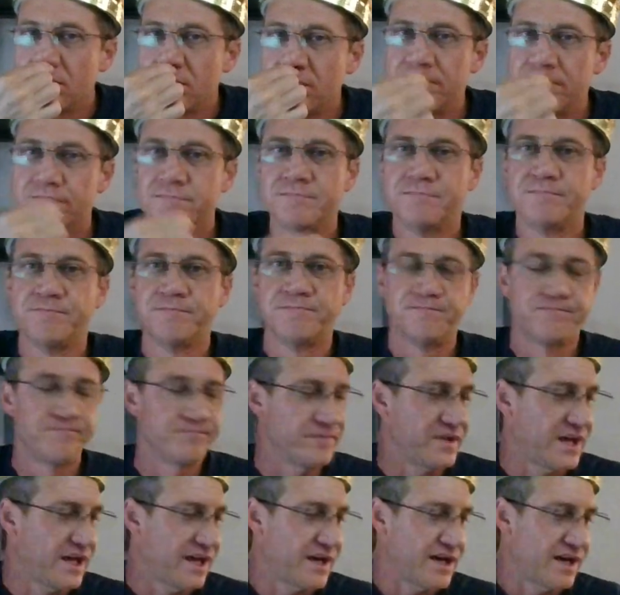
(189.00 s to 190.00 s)

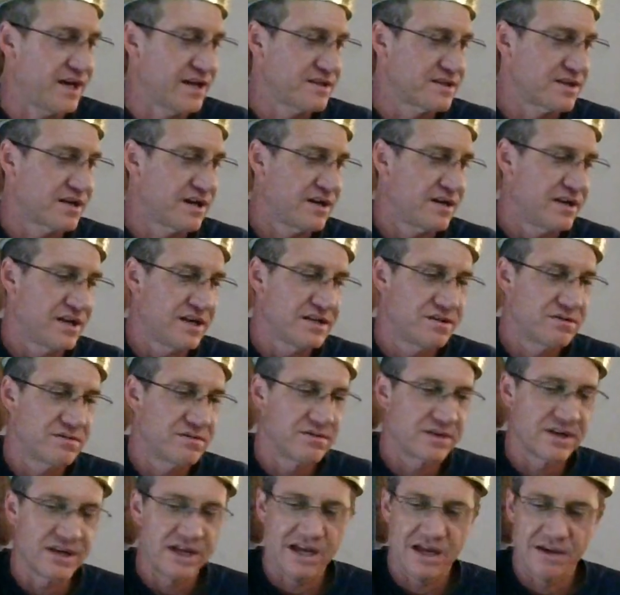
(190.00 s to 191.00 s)
Mmm, yeah, it's got a nice
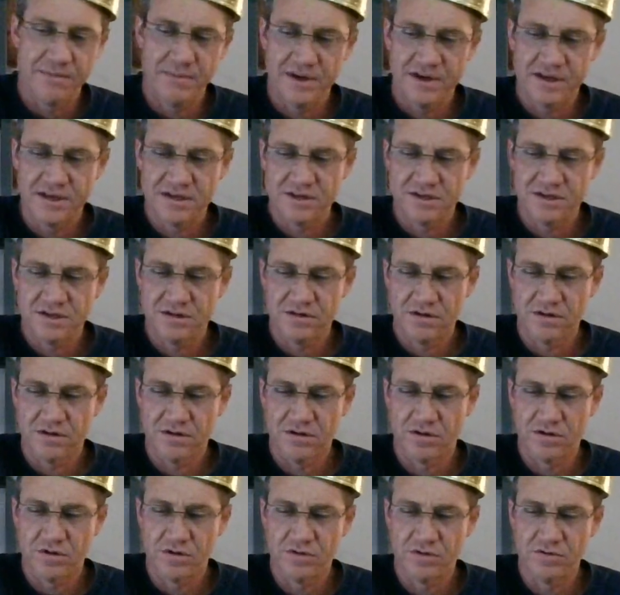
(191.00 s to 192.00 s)
little cheminess to
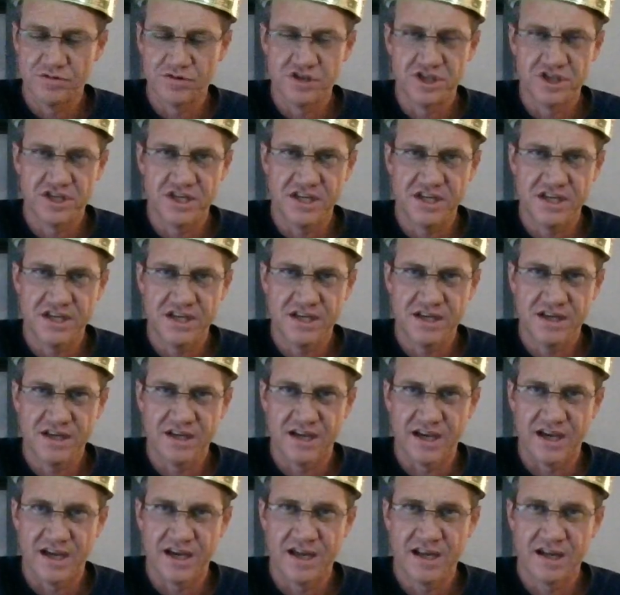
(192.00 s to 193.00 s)
it,
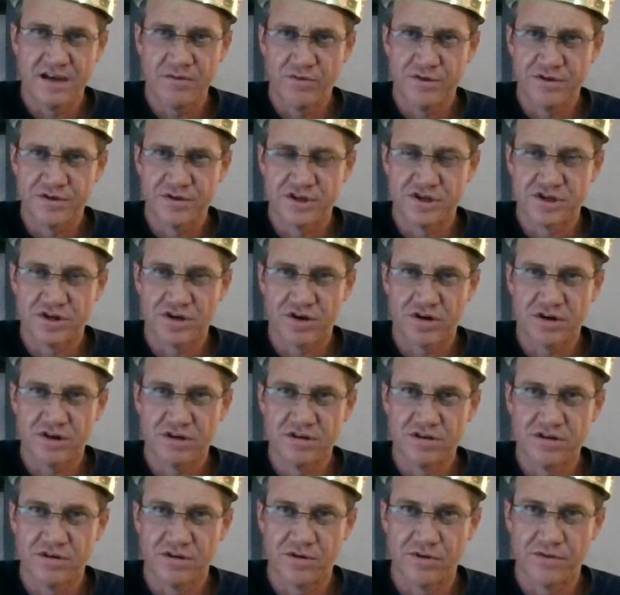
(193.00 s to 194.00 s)
OG, and with a
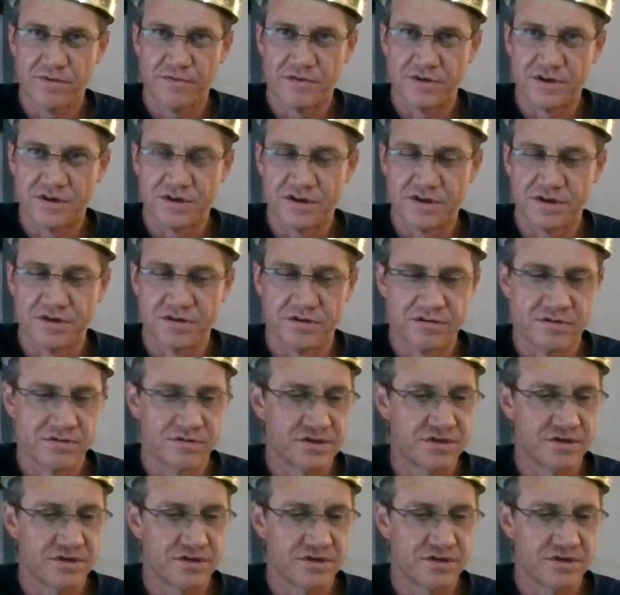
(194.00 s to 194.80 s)
chocolate overtone.